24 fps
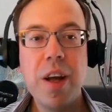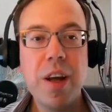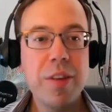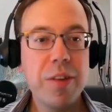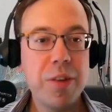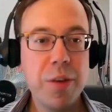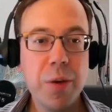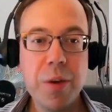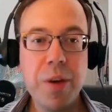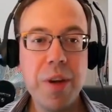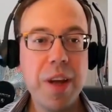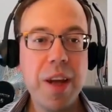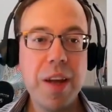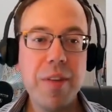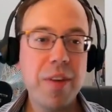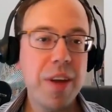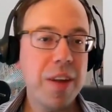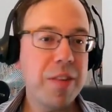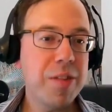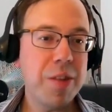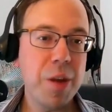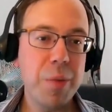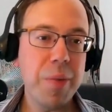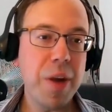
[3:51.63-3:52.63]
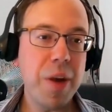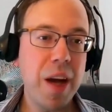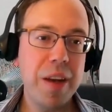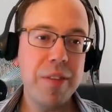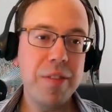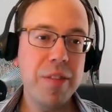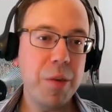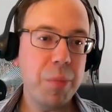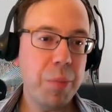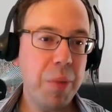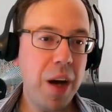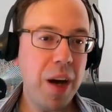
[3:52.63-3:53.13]
So you can give us some kind
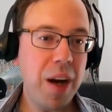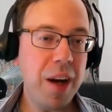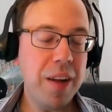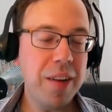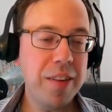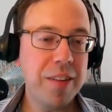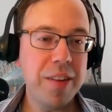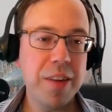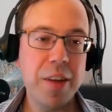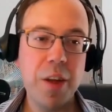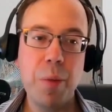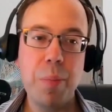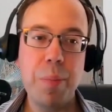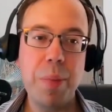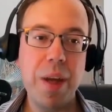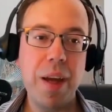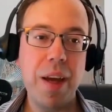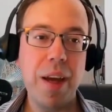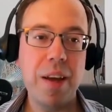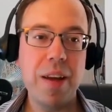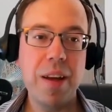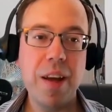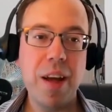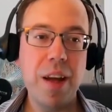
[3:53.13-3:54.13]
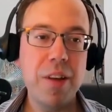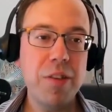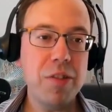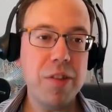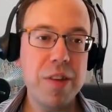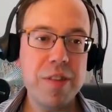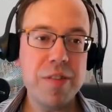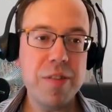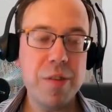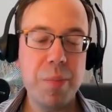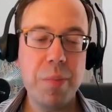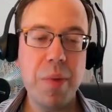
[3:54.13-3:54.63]
of demand. It could be a
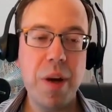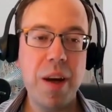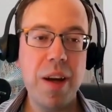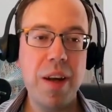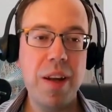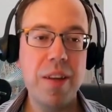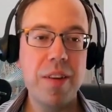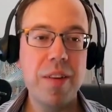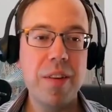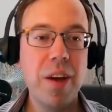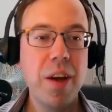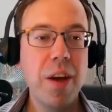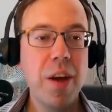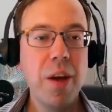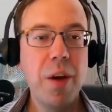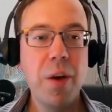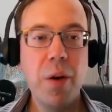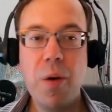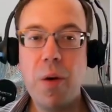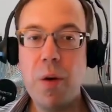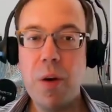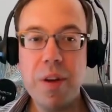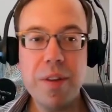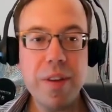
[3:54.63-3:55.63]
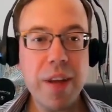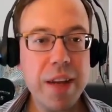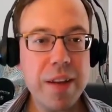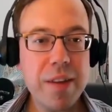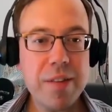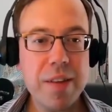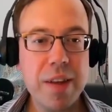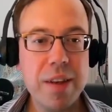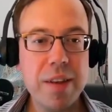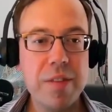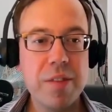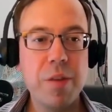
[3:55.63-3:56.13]
country's demand or a data
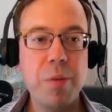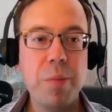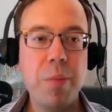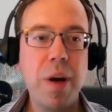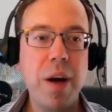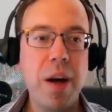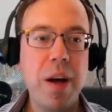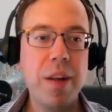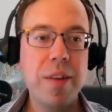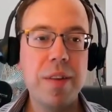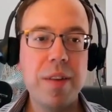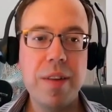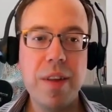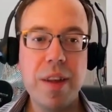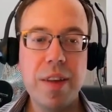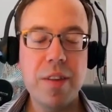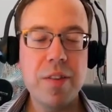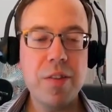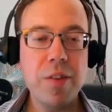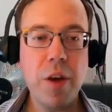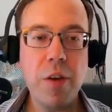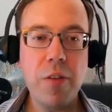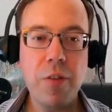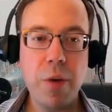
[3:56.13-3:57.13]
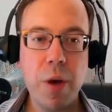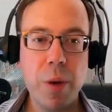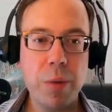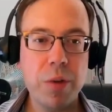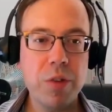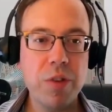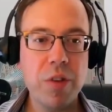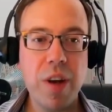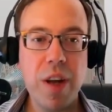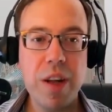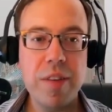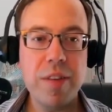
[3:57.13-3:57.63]
center's demand, and then the software will
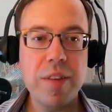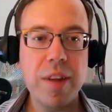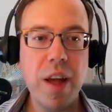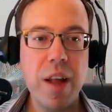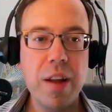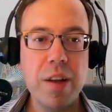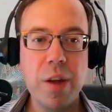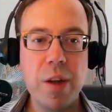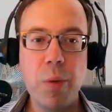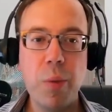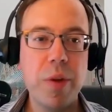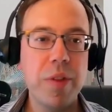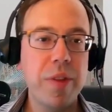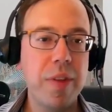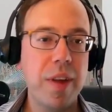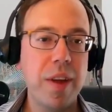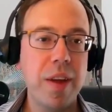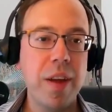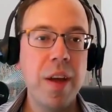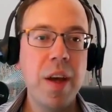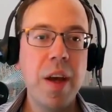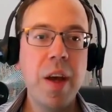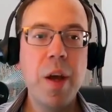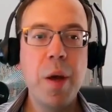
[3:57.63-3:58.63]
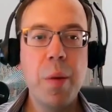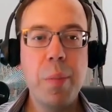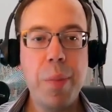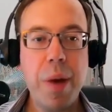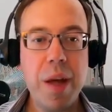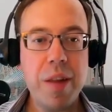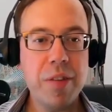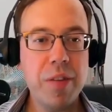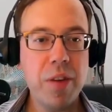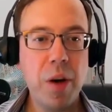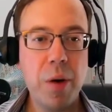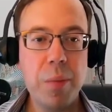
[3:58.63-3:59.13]
try and tell you what the
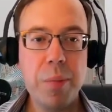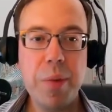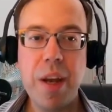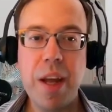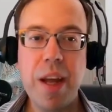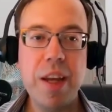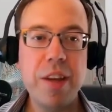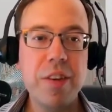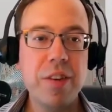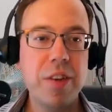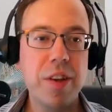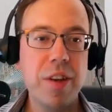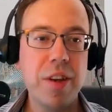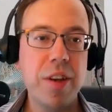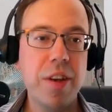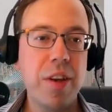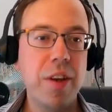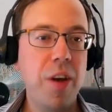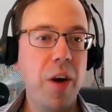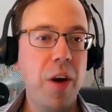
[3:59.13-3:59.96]
best combination